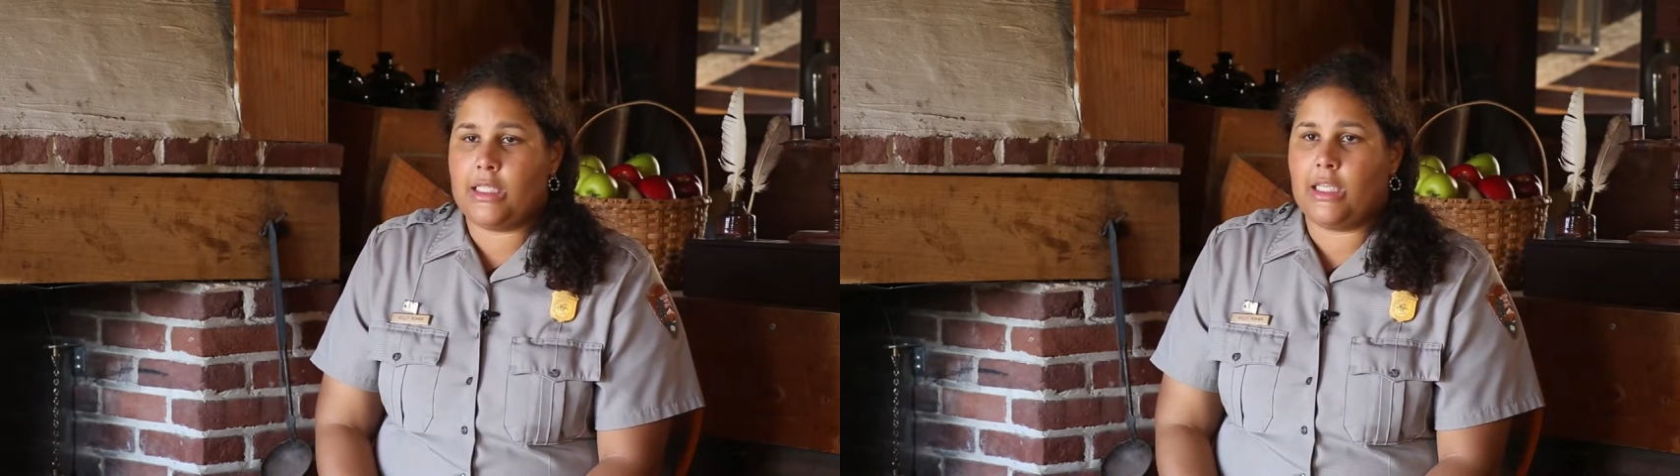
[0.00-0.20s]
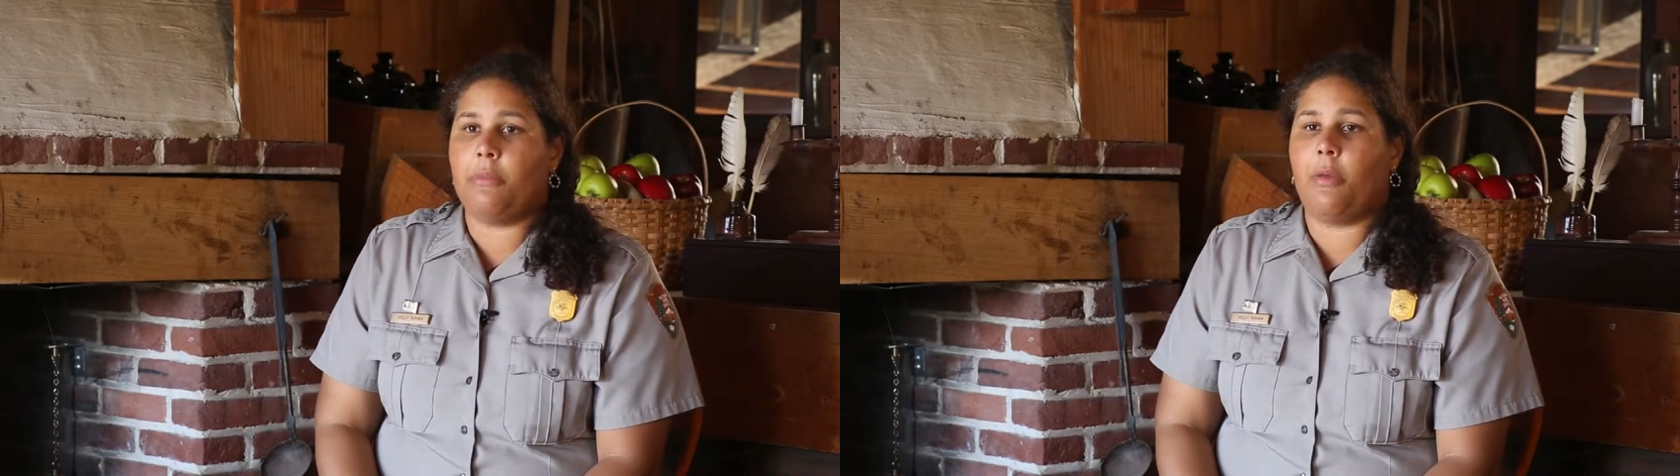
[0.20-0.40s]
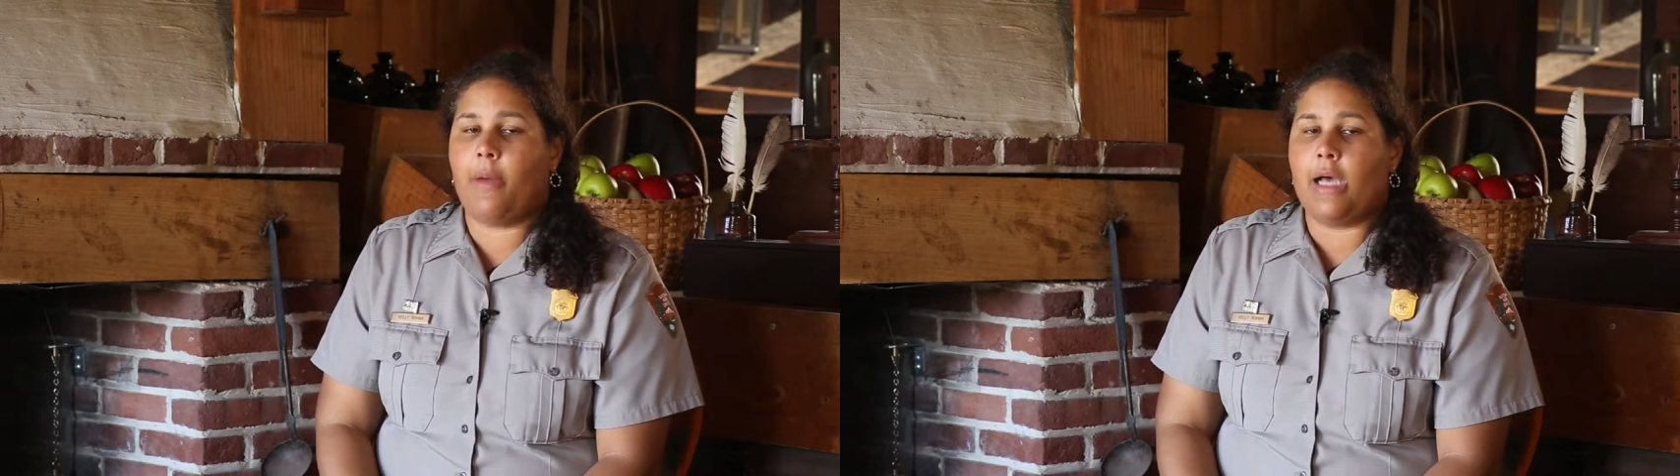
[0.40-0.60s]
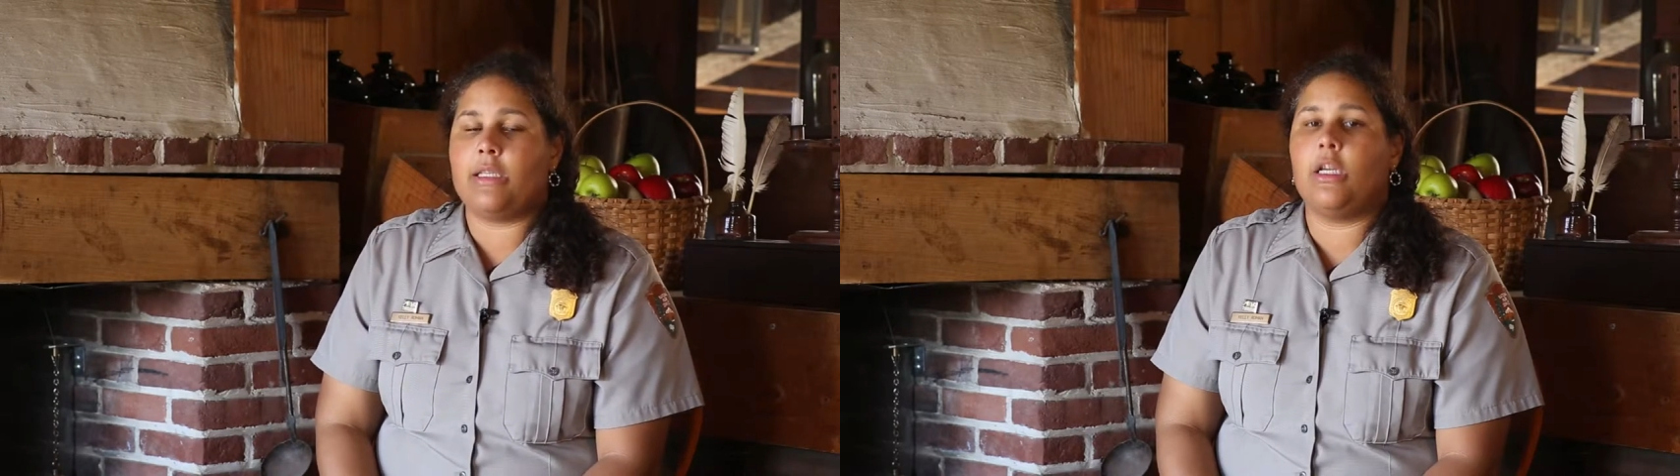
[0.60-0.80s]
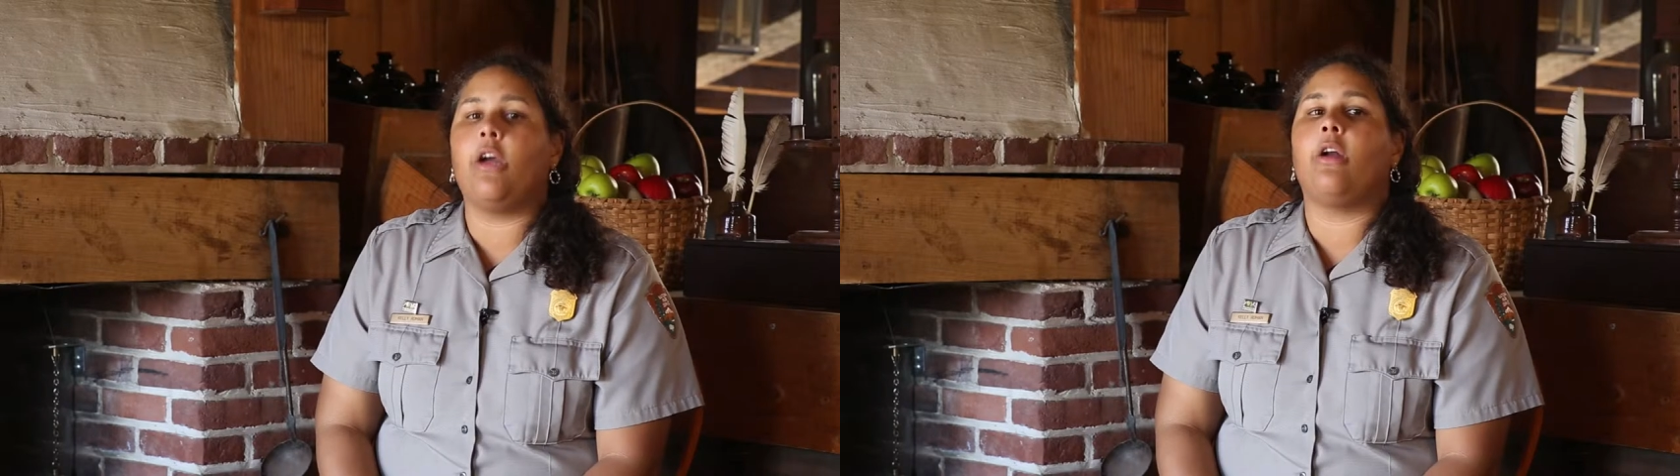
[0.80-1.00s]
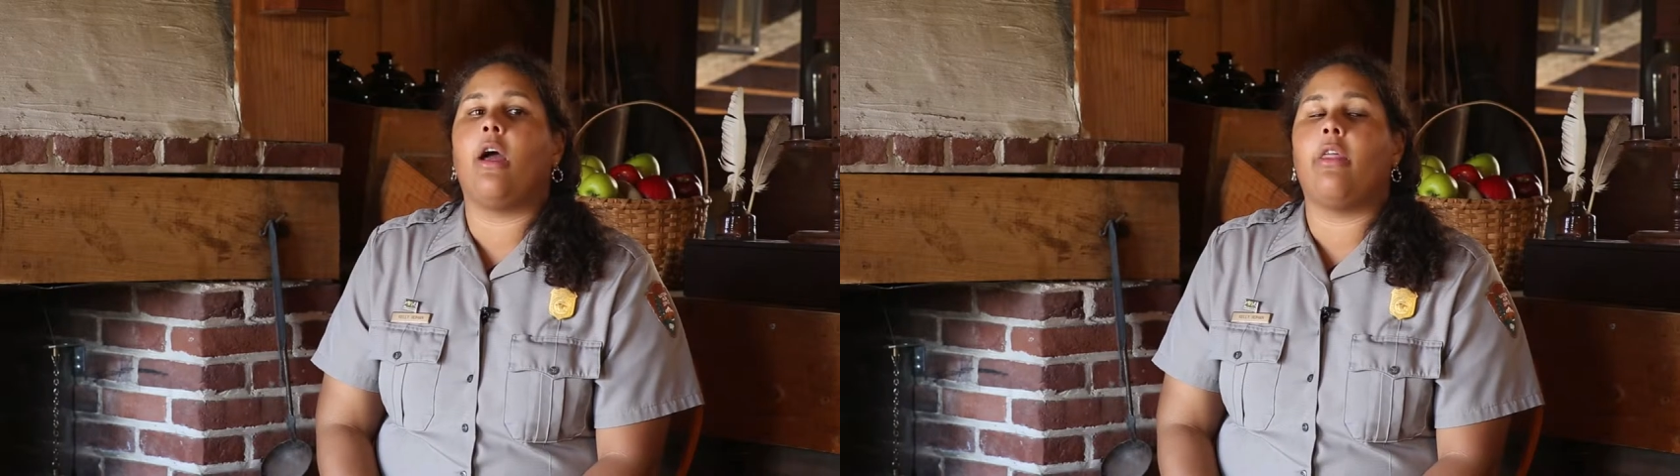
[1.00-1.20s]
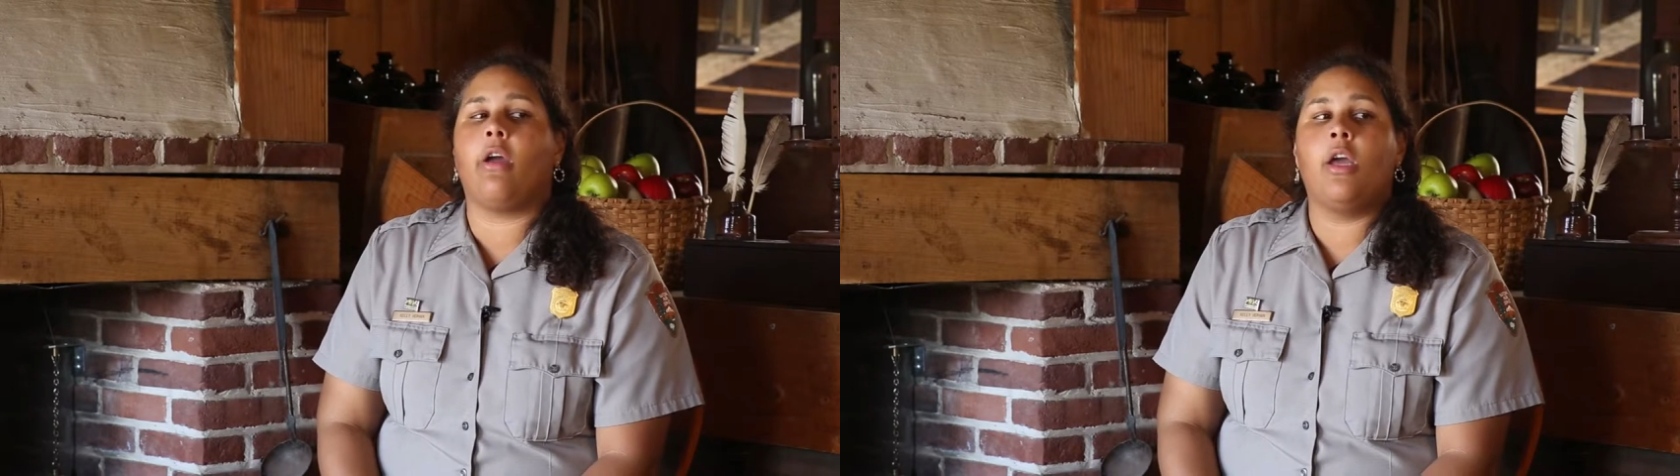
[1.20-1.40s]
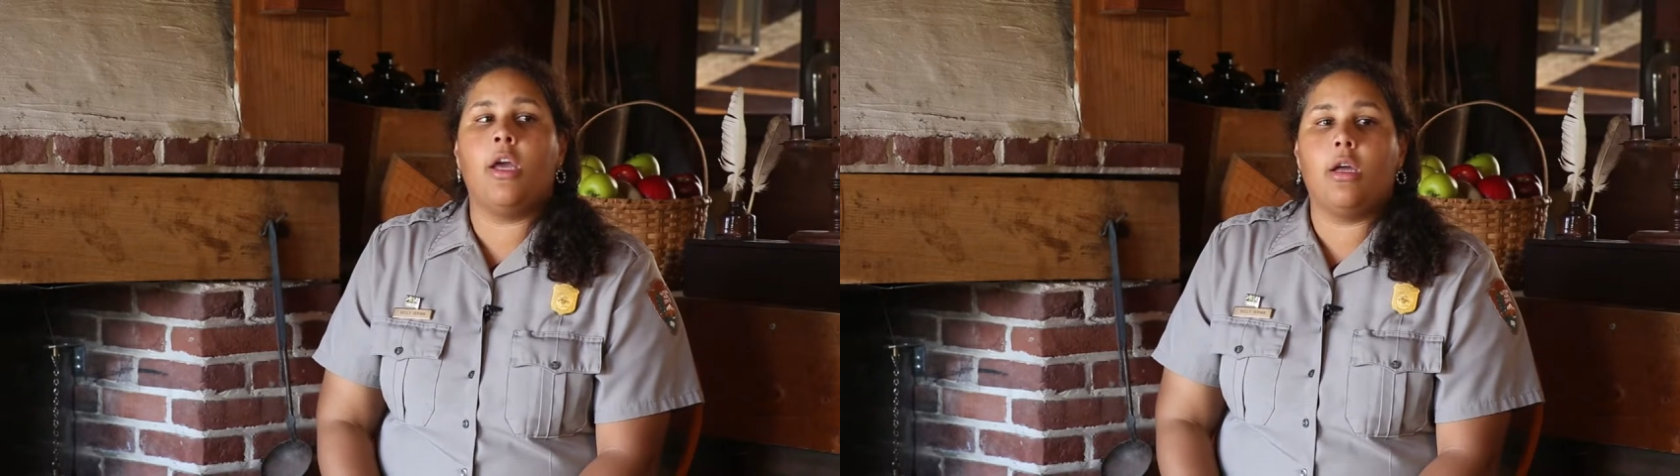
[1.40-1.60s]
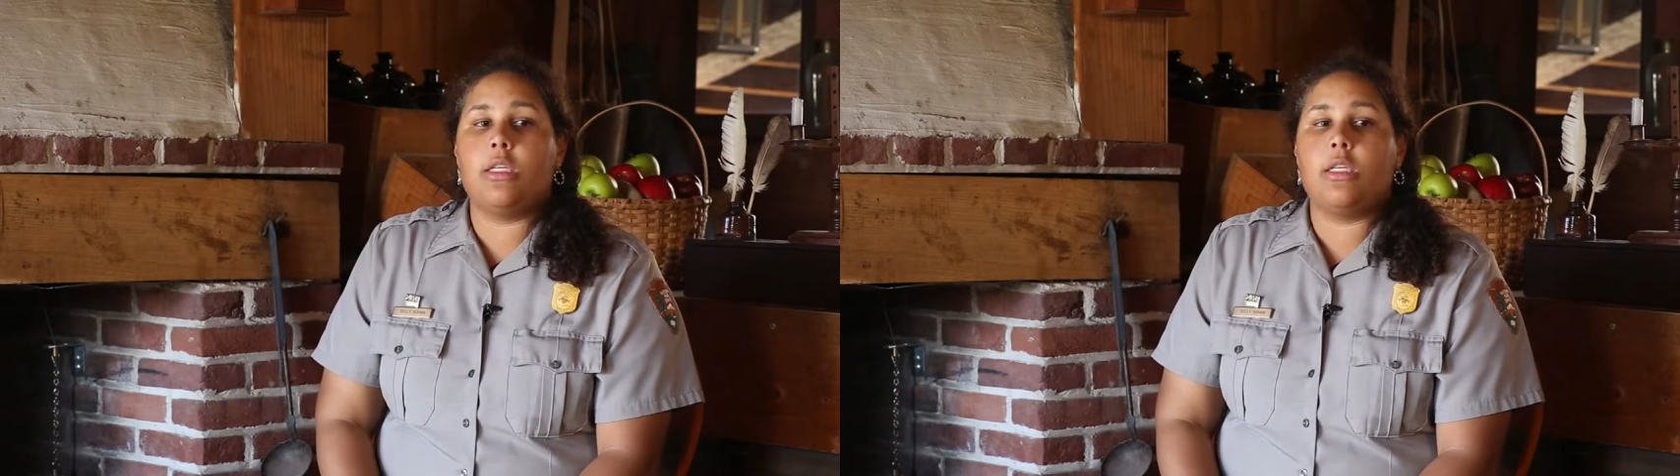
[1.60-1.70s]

in some capacity or another